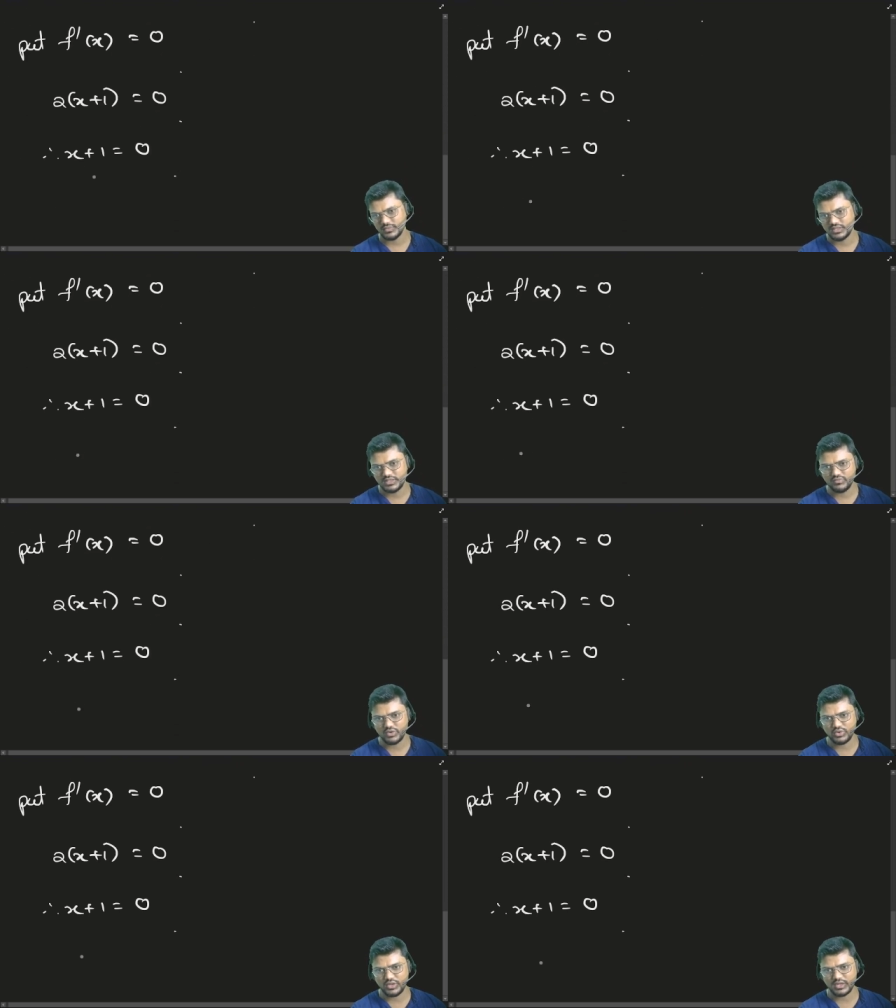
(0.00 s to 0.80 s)
And then
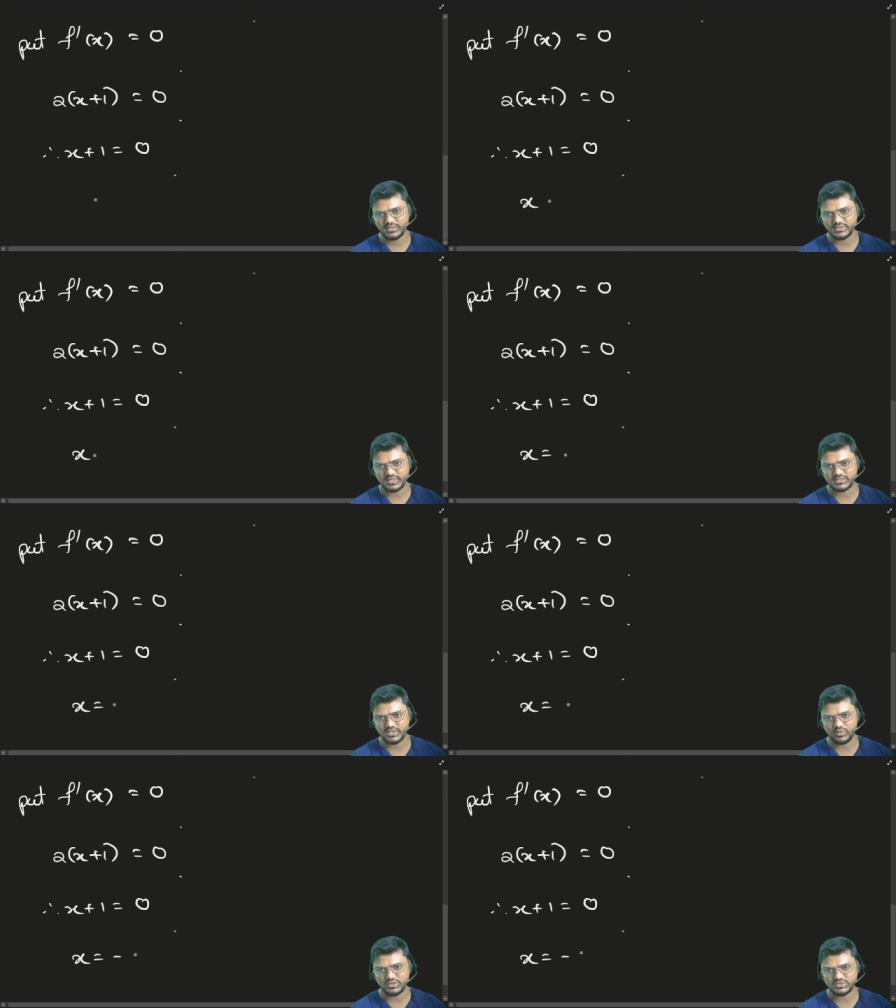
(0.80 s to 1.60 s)
what you get is x
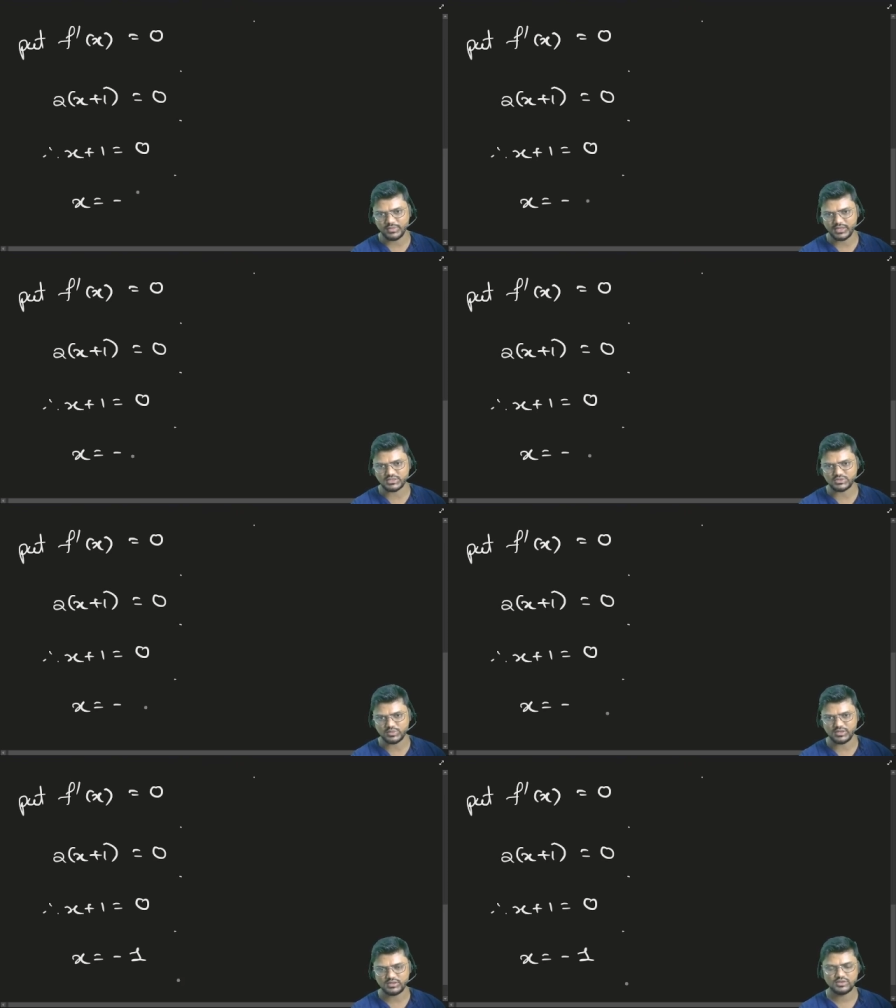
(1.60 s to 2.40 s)
equals minus
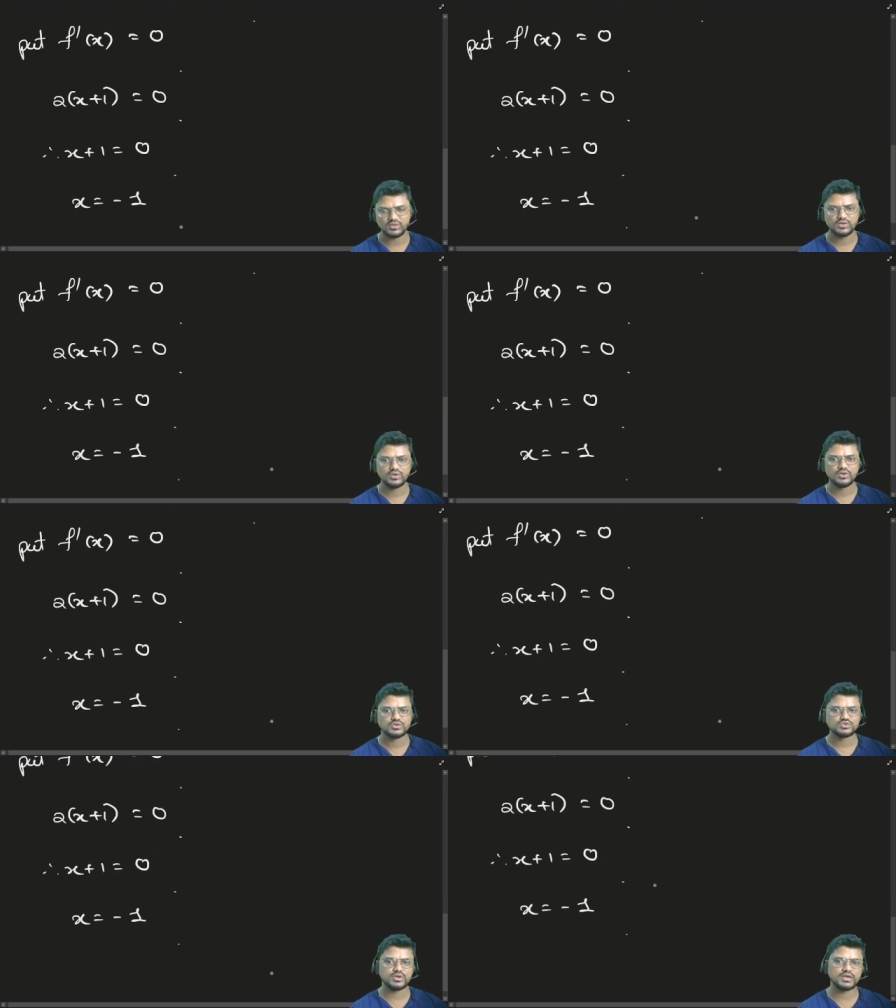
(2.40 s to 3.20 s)
1.
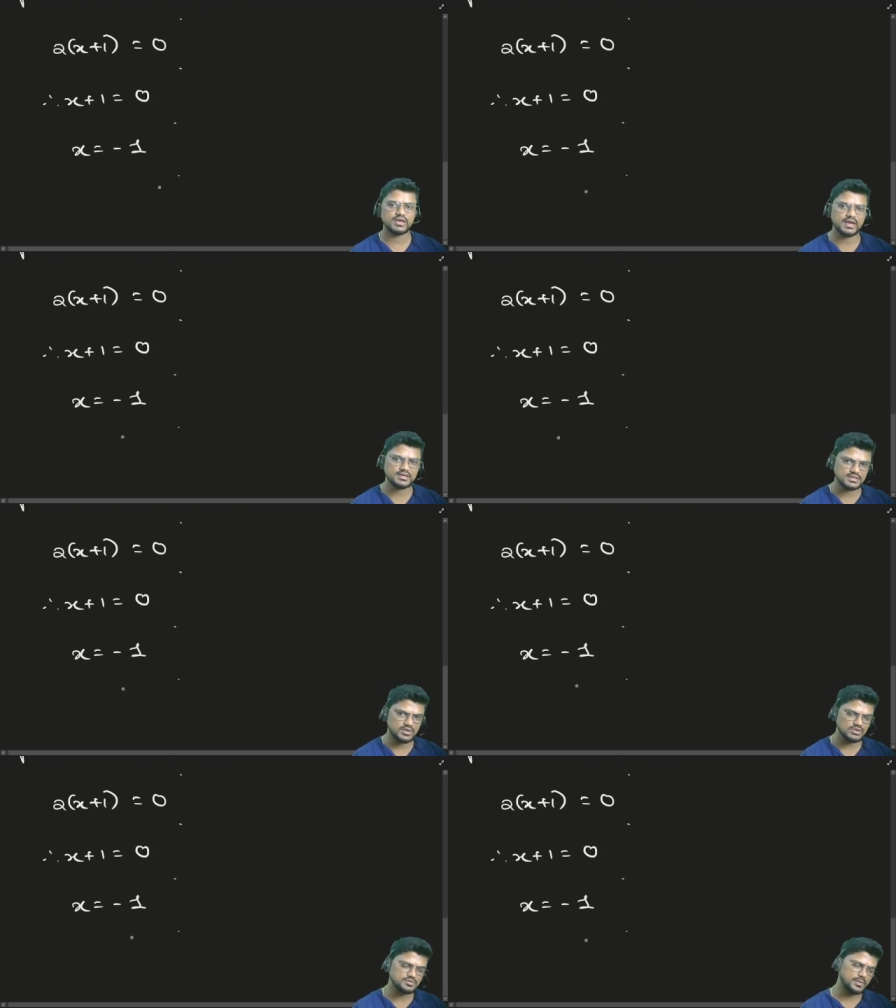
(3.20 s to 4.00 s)
So x
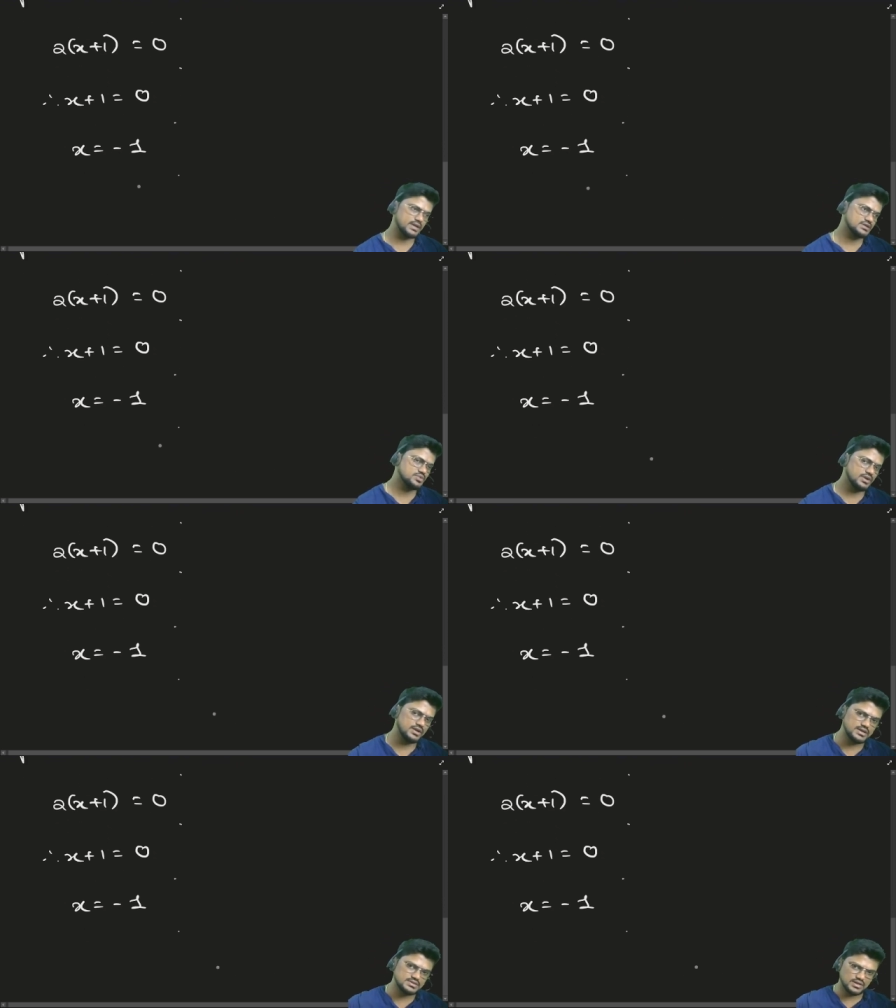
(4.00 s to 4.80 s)
equals minus 1 is